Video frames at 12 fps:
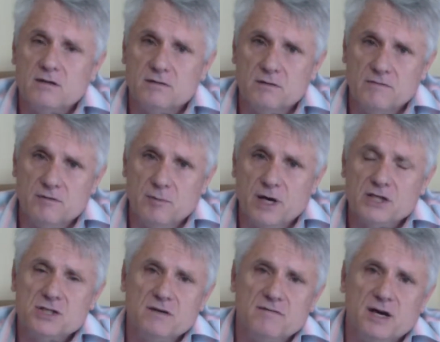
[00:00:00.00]
the
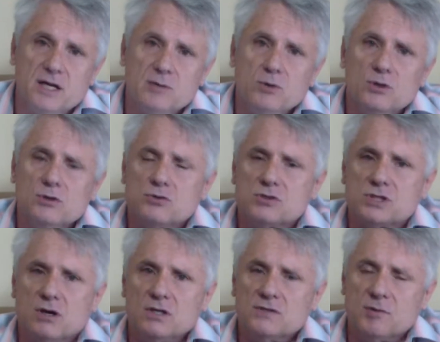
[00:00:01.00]
information available to
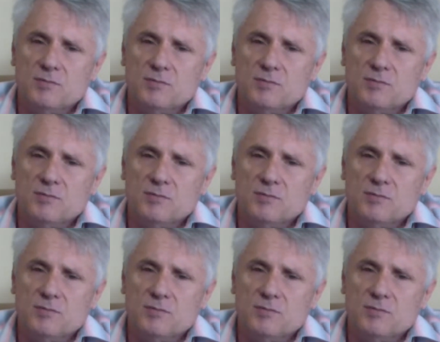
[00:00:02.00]
SARS.